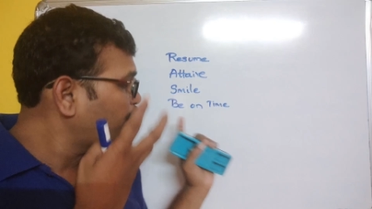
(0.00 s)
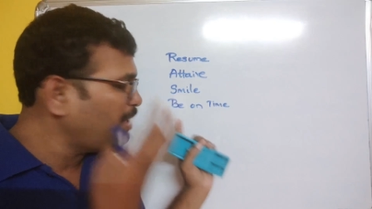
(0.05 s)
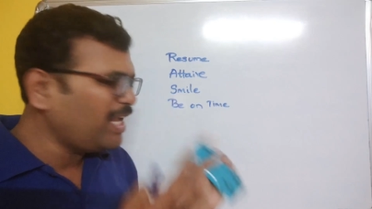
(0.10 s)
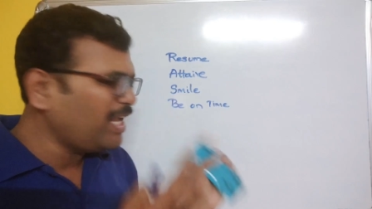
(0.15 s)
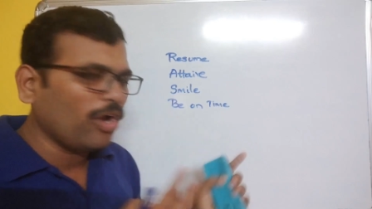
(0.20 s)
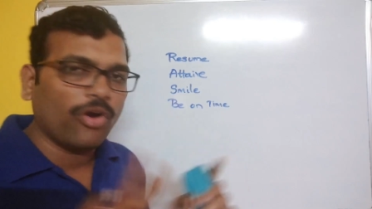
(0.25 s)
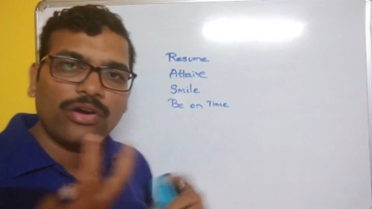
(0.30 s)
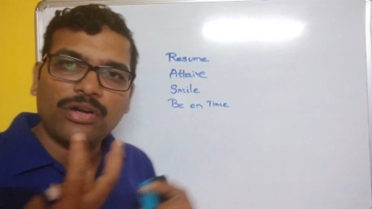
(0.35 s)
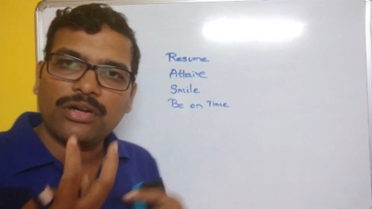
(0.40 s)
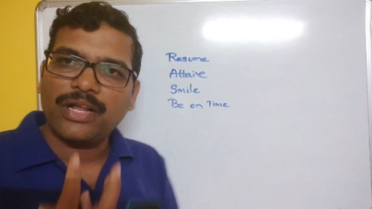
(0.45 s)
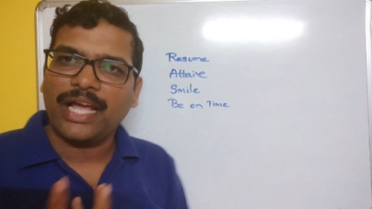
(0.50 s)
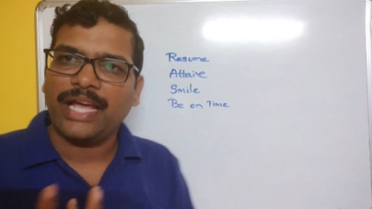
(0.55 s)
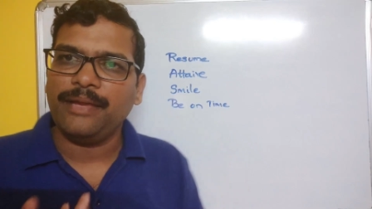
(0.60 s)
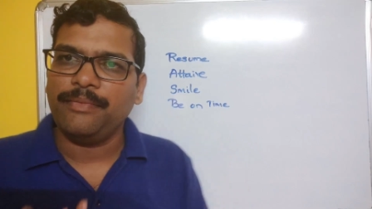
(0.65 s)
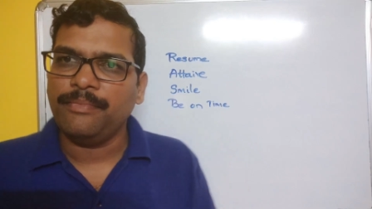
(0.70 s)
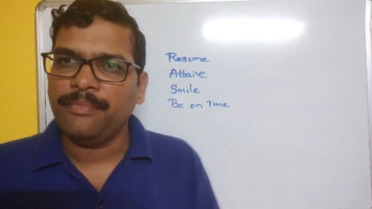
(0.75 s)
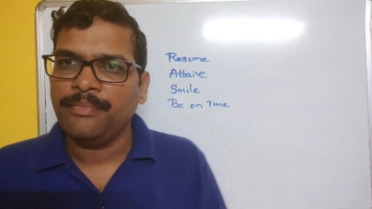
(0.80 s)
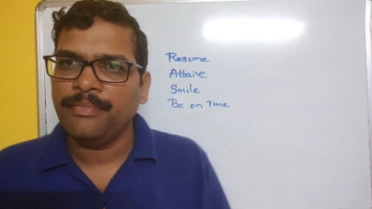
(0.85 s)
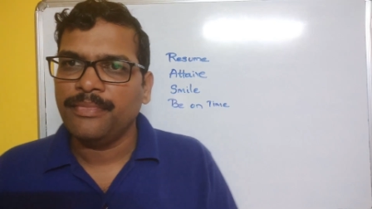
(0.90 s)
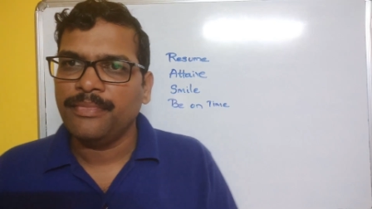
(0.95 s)
be on
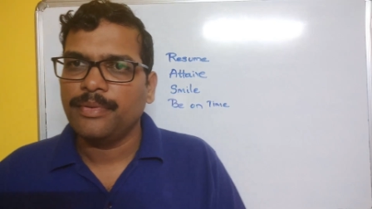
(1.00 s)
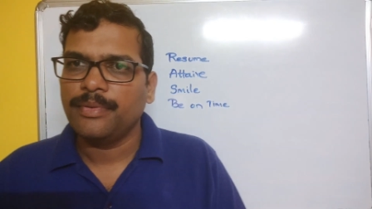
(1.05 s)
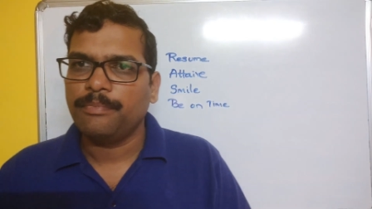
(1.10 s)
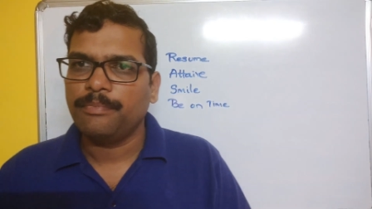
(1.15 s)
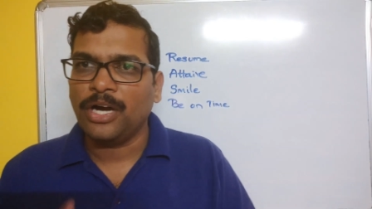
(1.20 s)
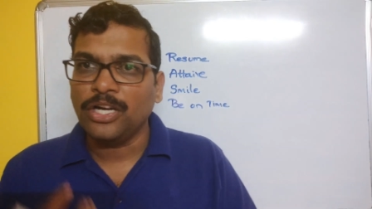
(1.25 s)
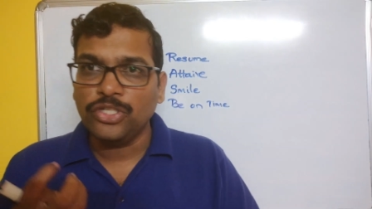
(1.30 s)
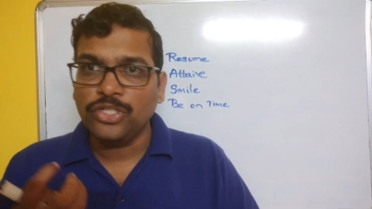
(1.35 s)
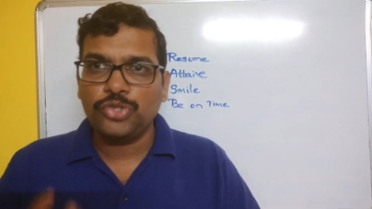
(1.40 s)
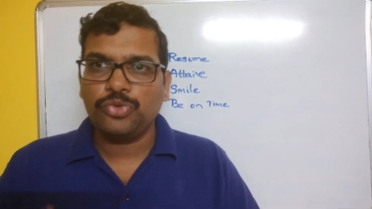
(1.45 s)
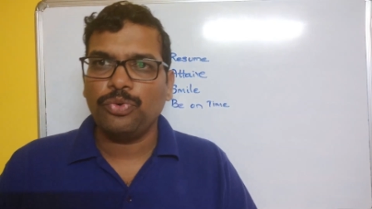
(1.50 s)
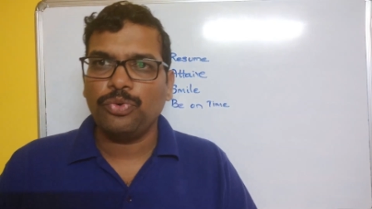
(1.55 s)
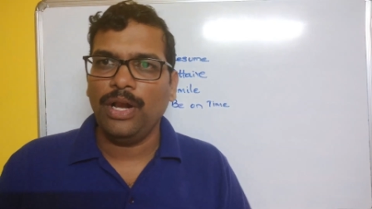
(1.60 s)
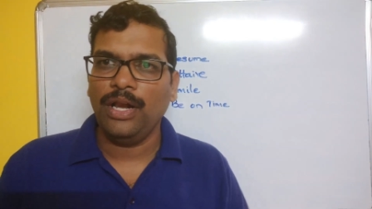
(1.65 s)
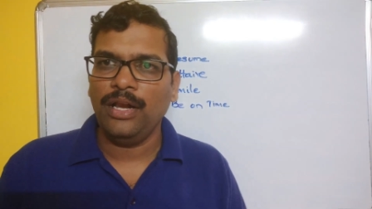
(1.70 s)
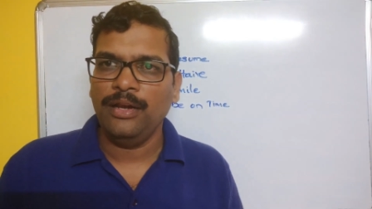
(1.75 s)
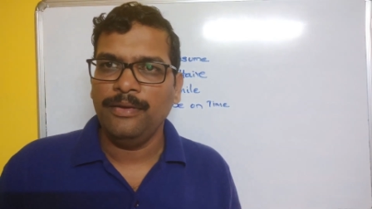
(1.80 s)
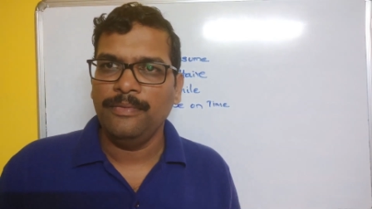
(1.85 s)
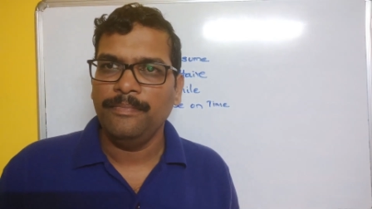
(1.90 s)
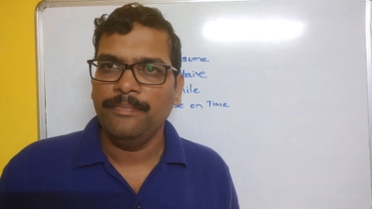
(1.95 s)
time,
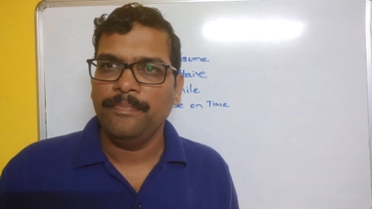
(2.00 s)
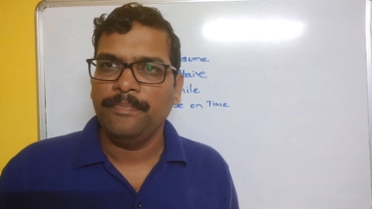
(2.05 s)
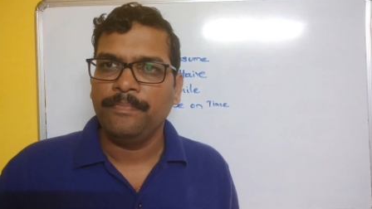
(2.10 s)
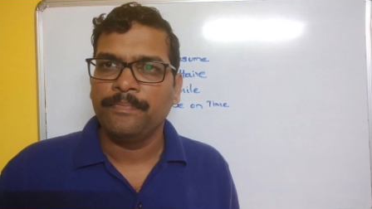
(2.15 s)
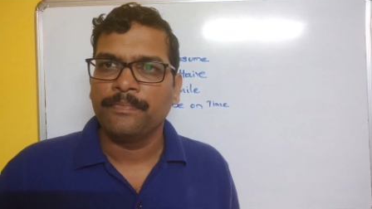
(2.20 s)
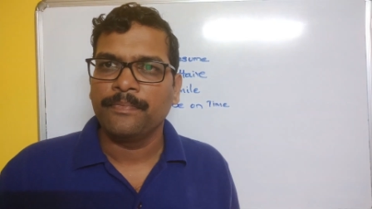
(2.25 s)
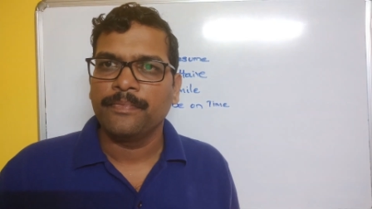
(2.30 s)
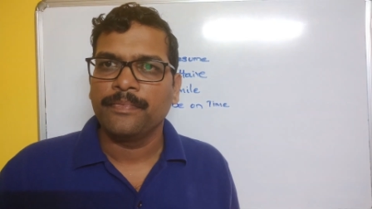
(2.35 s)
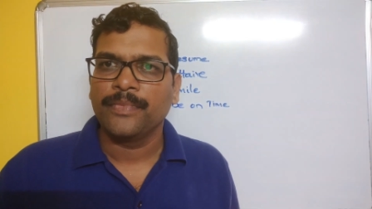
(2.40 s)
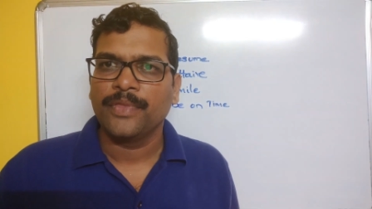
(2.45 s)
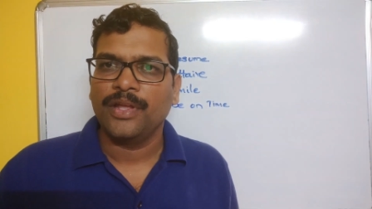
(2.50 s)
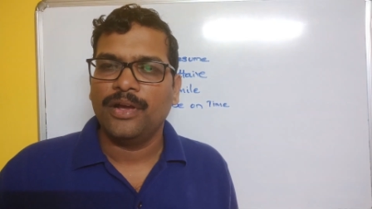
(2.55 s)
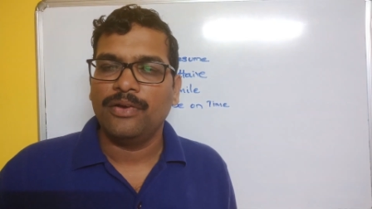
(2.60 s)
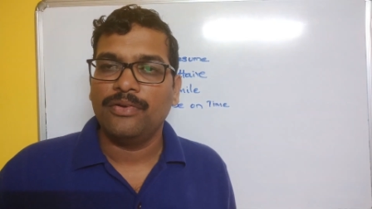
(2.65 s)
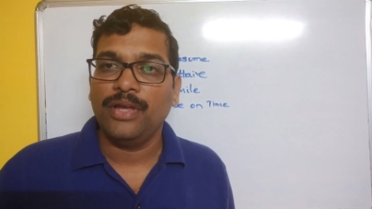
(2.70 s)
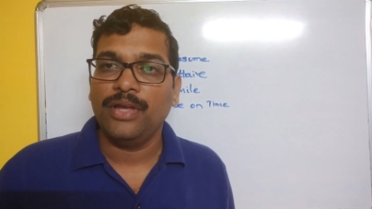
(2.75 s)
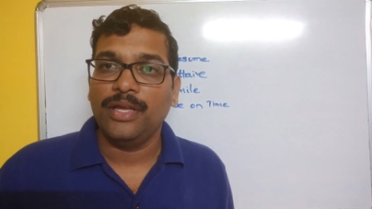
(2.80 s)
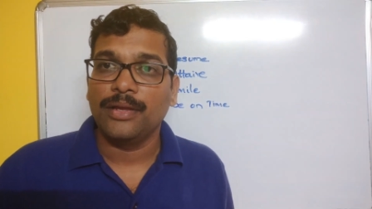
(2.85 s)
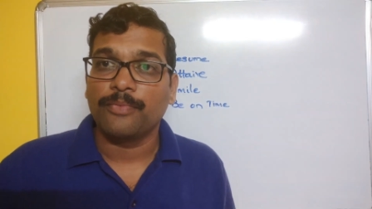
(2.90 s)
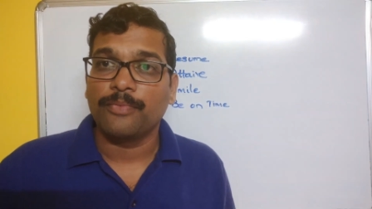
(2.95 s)
punctual,
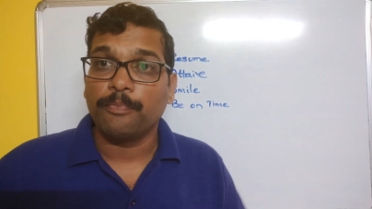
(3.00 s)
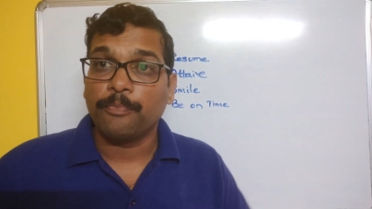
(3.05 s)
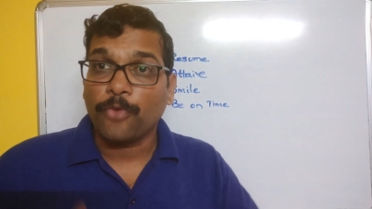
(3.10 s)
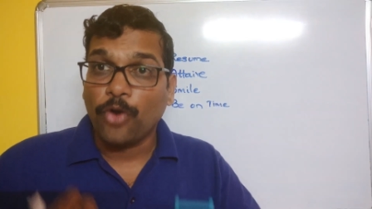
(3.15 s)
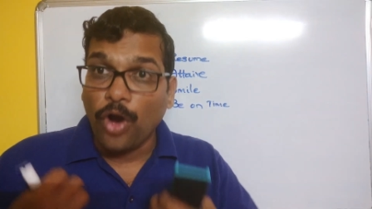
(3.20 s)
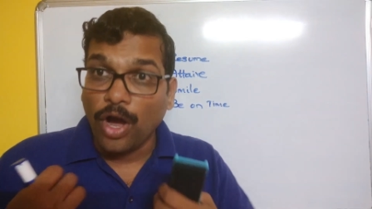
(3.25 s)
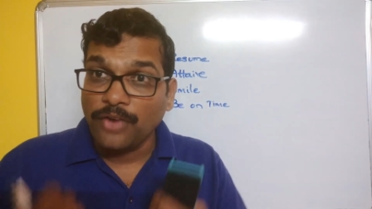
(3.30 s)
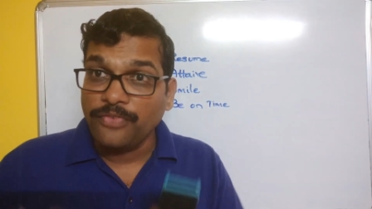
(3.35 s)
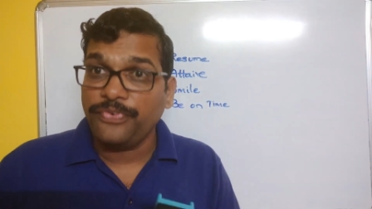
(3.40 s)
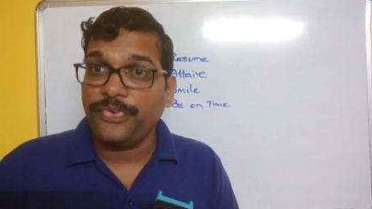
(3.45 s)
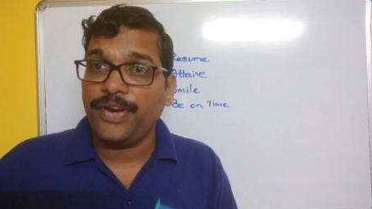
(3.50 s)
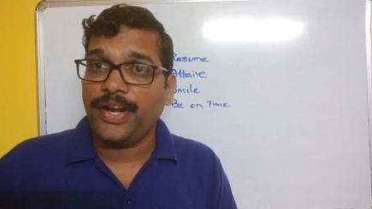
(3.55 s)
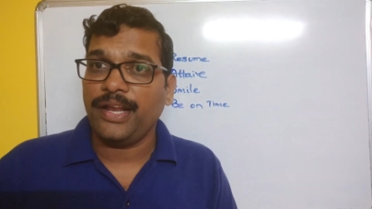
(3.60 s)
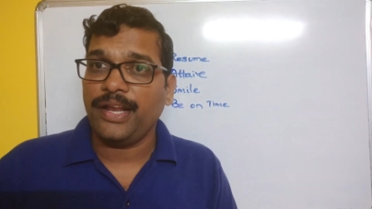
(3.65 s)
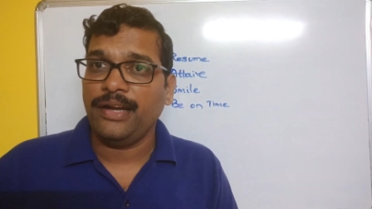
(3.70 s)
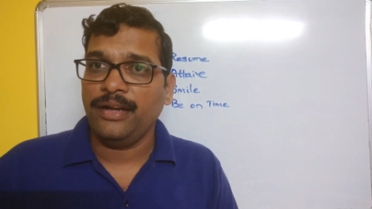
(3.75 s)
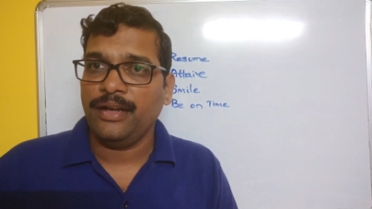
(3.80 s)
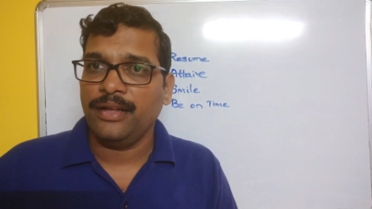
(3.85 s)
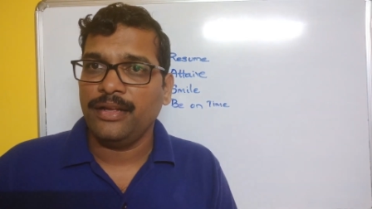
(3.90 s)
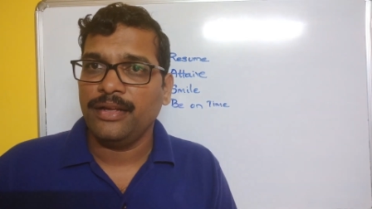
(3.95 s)
okay,
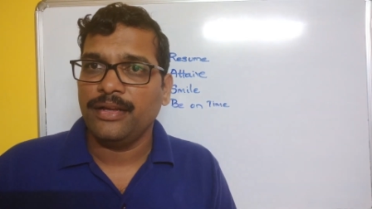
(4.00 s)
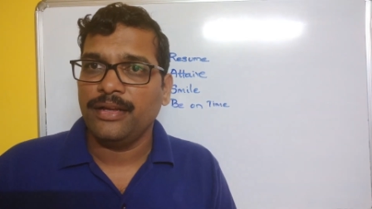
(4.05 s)
confident.